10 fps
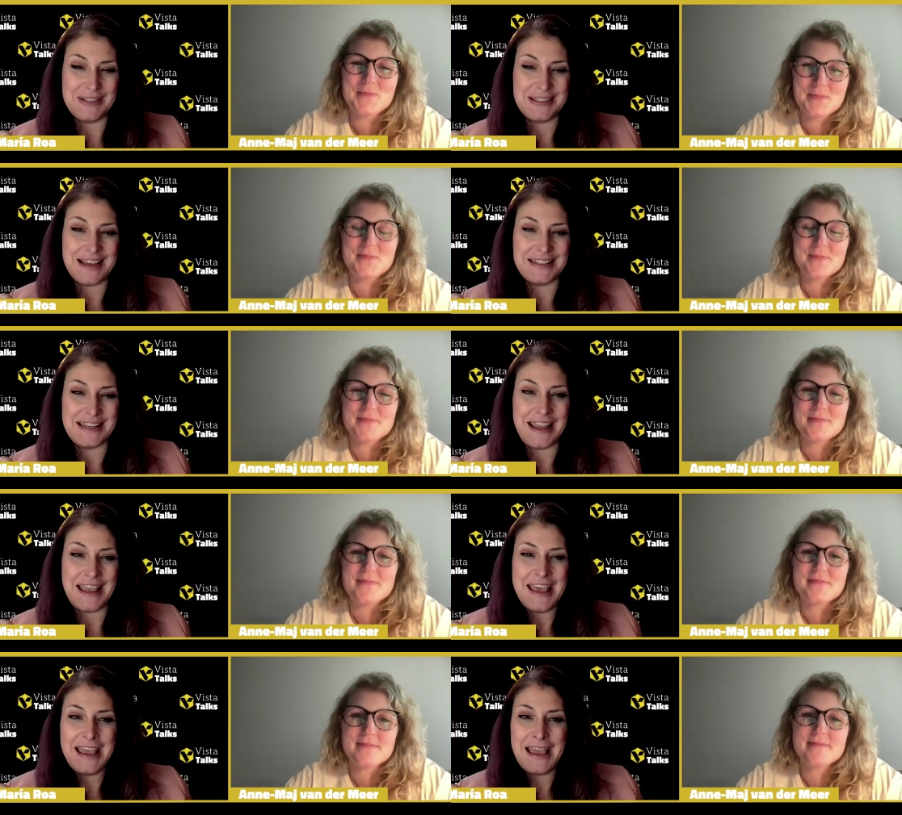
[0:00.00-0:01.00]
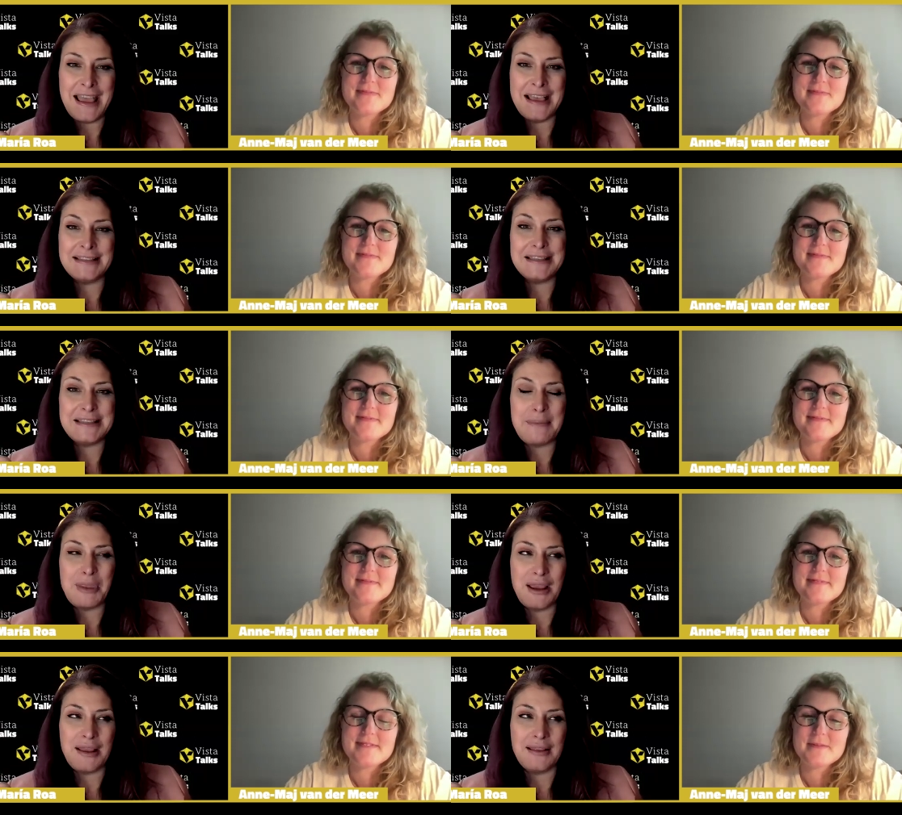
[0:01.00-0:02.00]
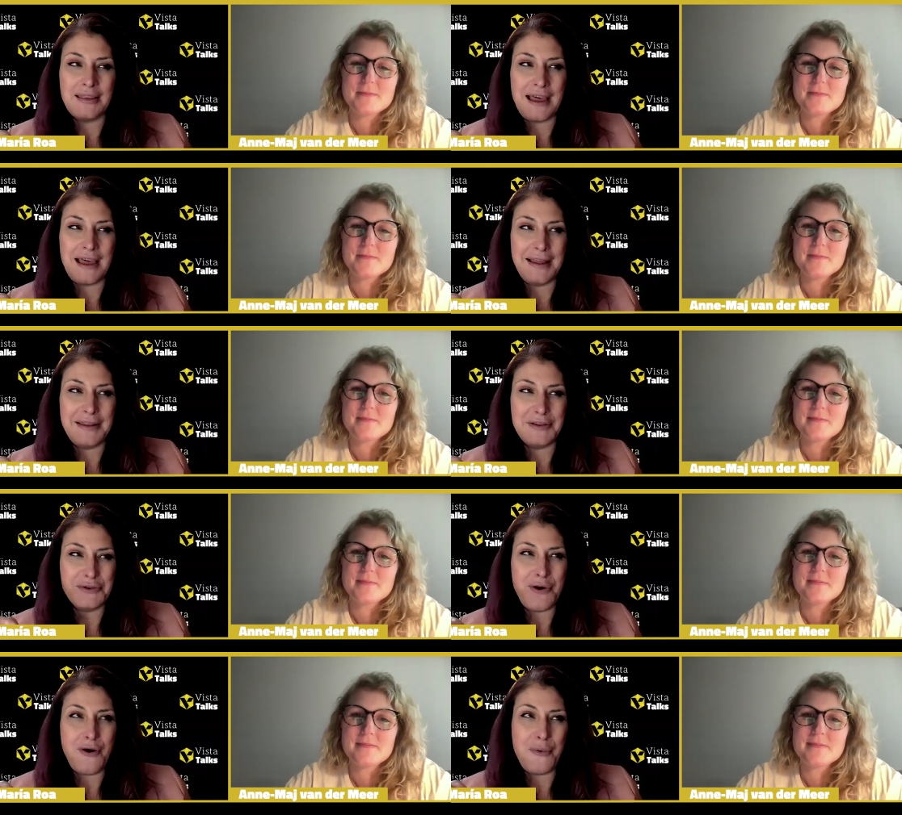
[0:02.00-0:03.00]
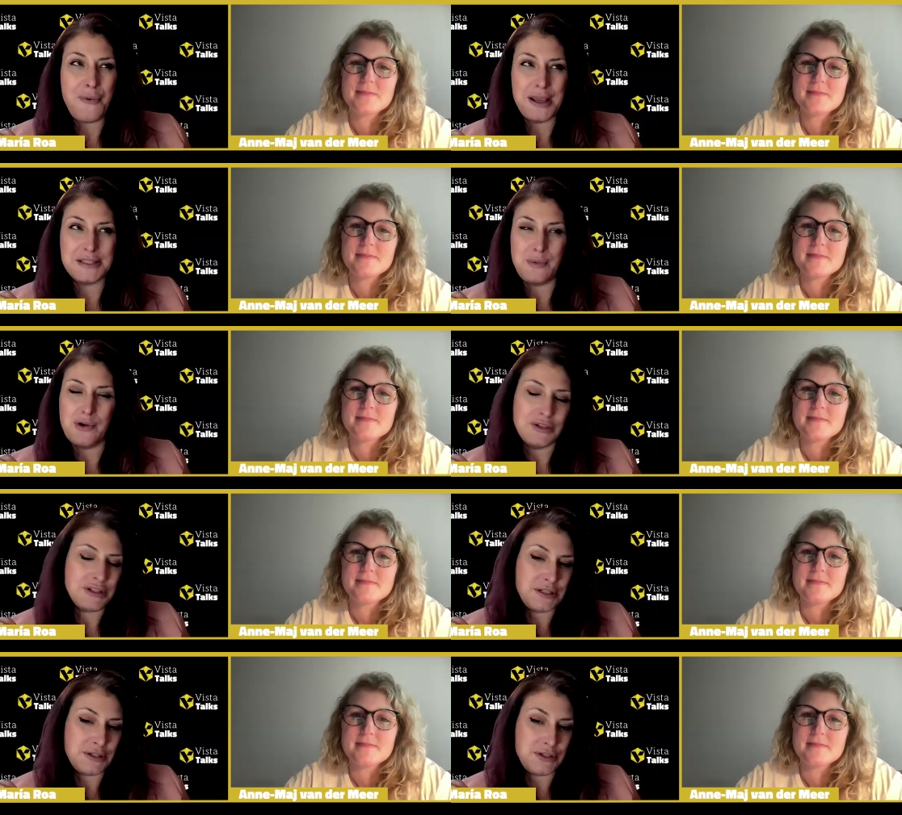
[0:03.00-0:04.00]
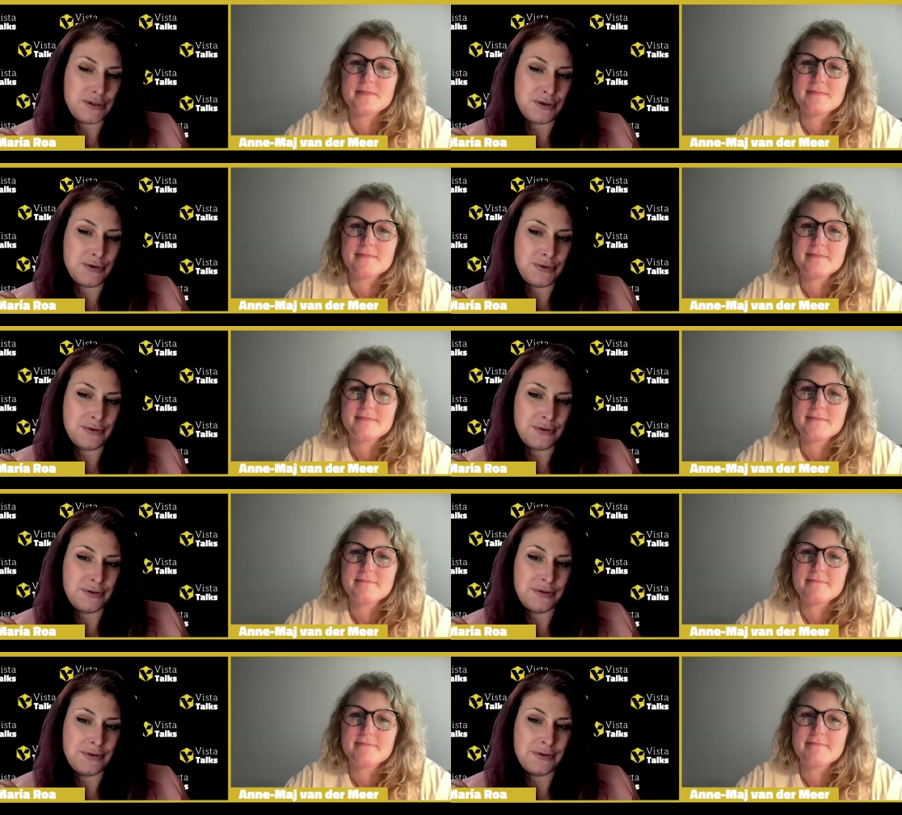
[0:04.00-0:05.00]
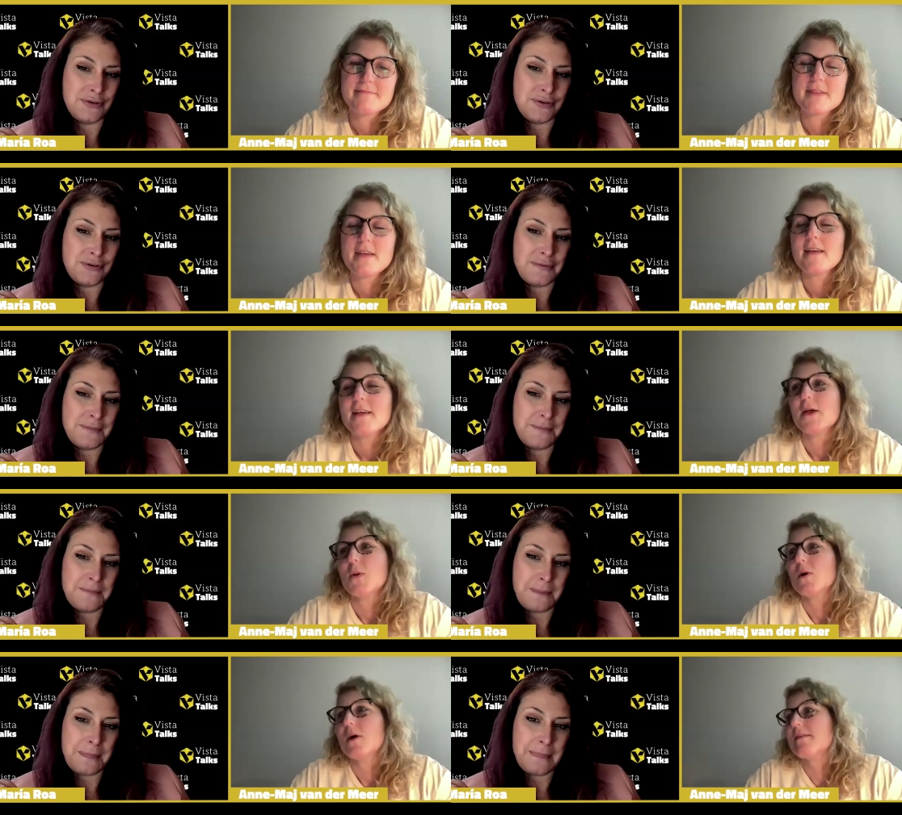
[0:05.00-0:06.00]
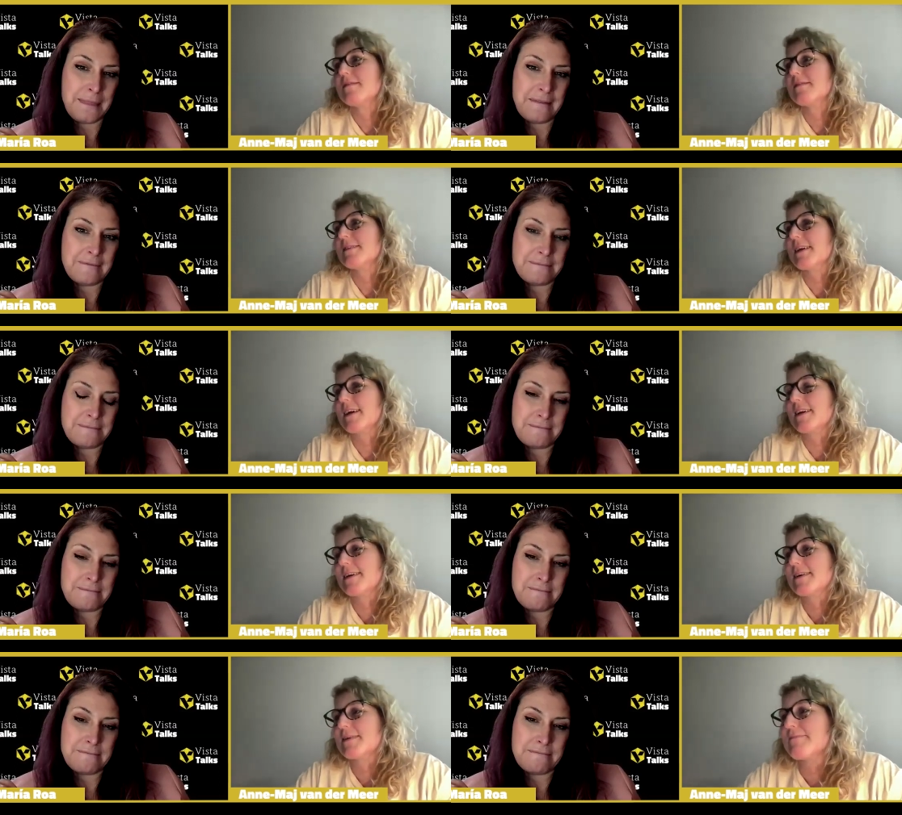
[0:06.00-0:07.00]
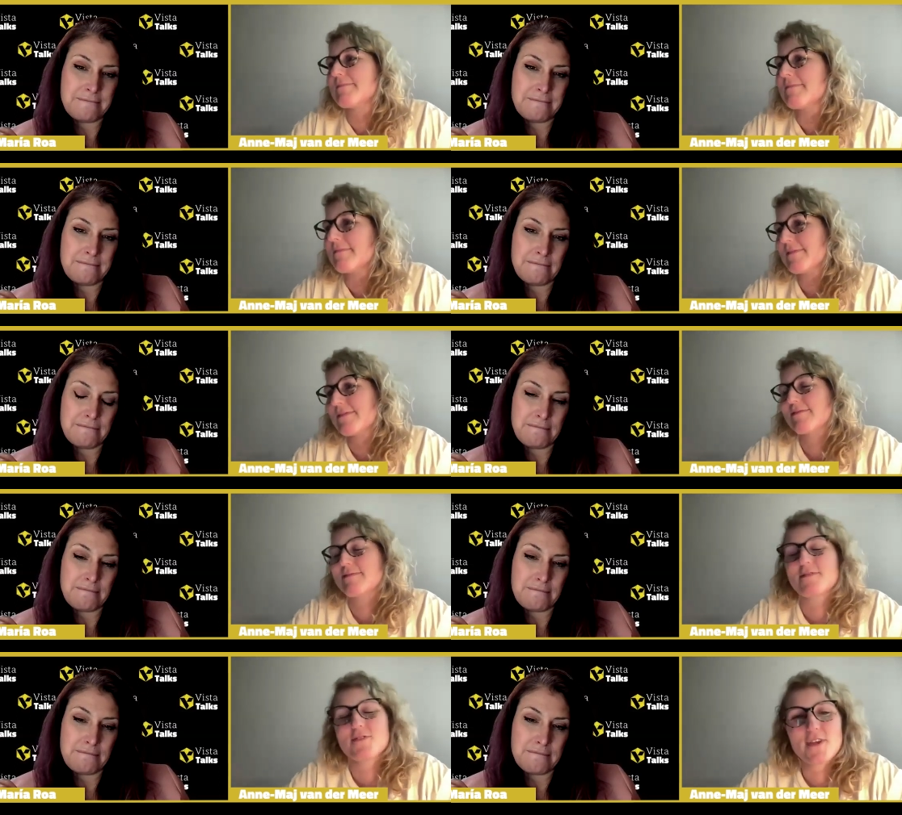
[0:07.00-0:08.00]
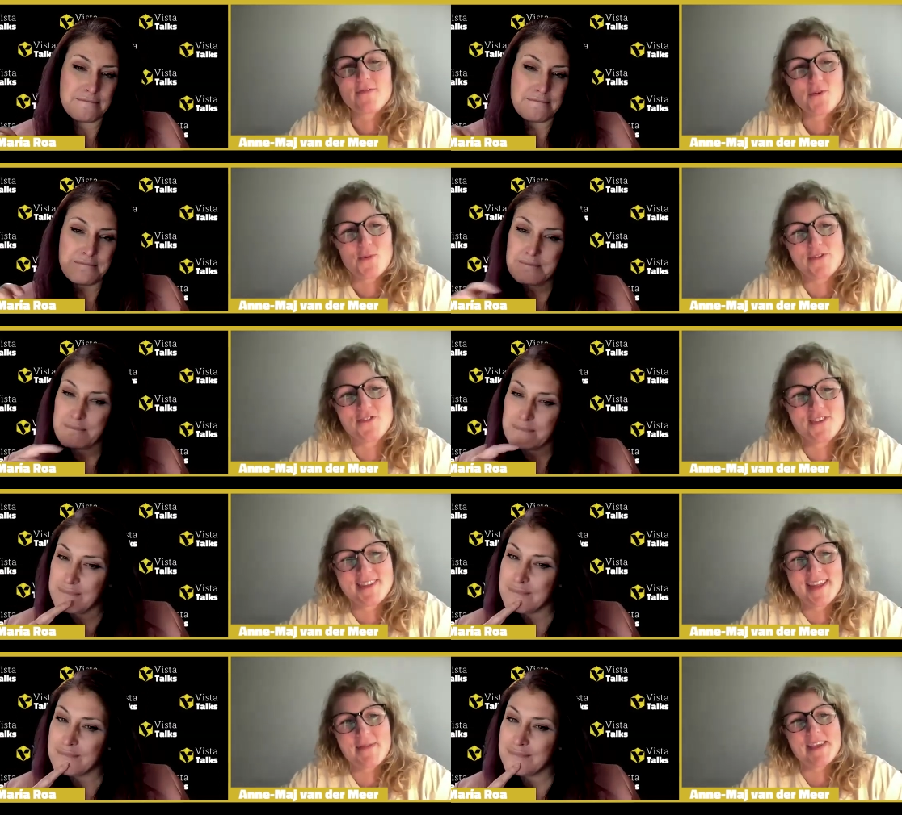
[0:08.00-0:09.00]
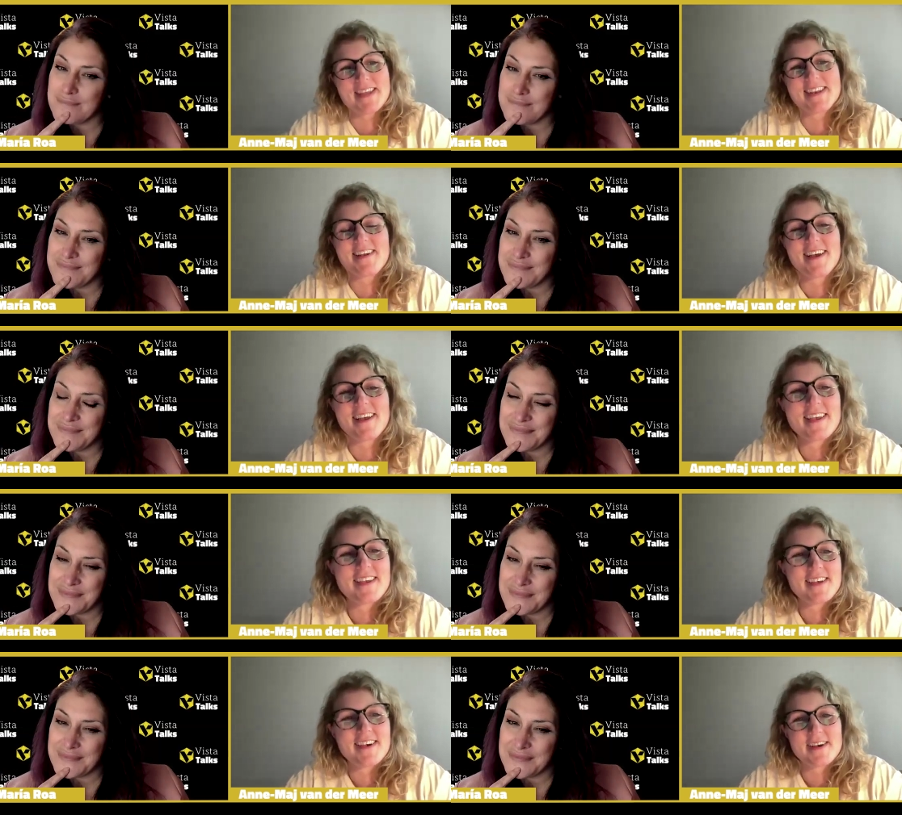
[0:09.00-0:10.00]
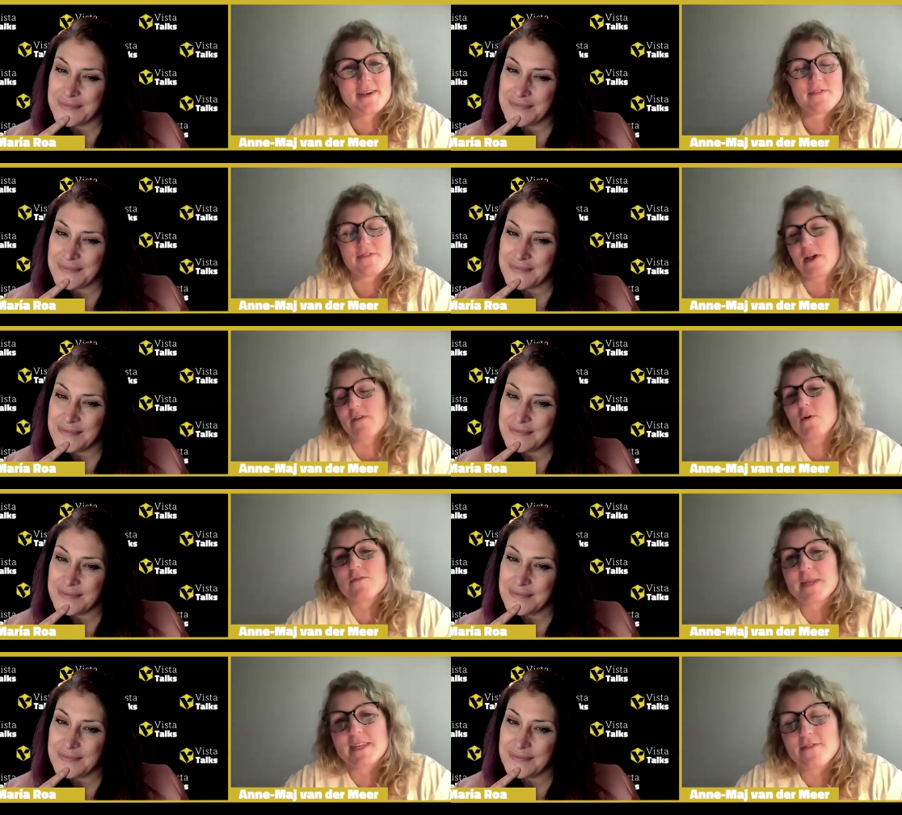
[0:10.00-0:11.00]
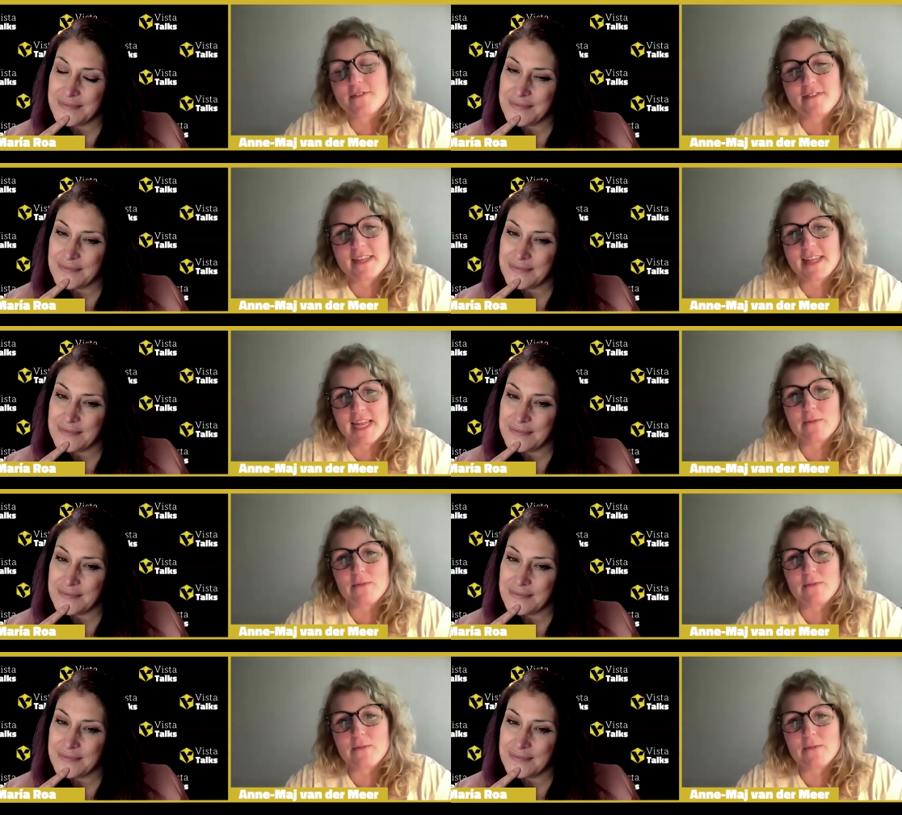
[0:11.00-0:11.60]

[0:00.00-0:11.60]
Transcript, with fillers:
Speaker 1: you started. Is this something that you always wanted to do?
Speaker 2: Well, um, Tough question. I mean, I, I've, I've always been interested in